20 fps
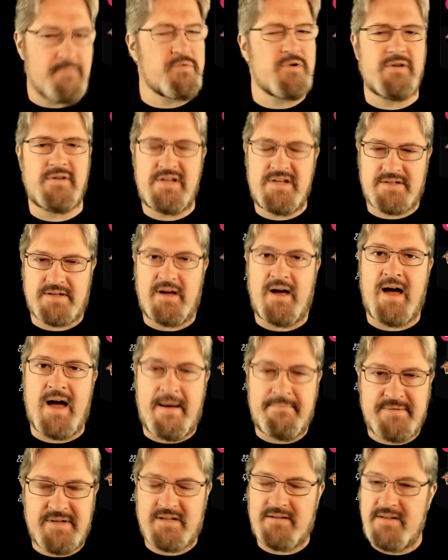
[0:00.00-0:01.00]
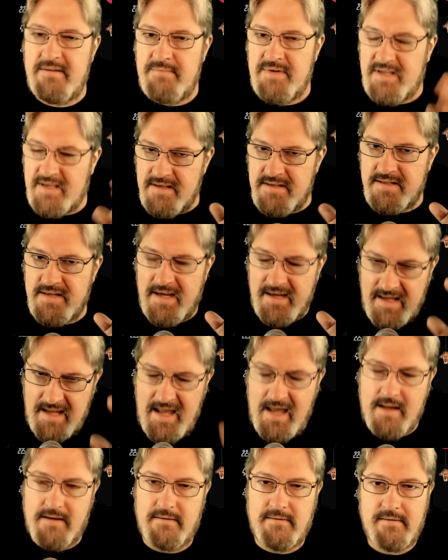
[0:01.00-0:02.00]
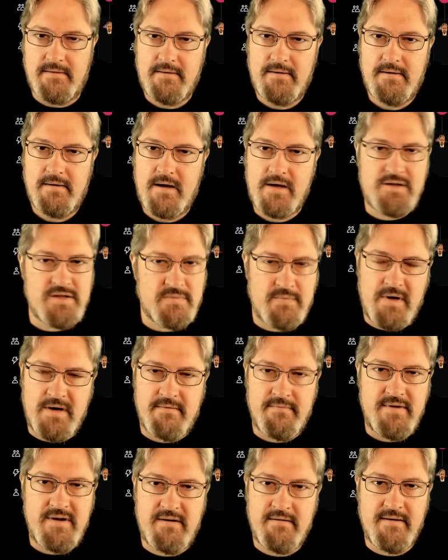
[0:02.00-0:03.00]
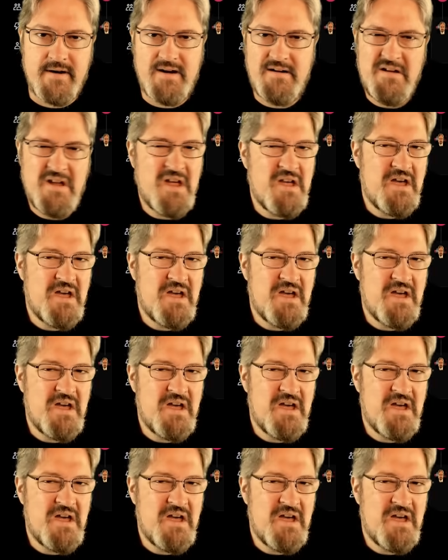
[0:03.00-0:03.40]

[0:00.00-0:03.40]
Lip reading: or at least optically, because, again, I just want to reiterate,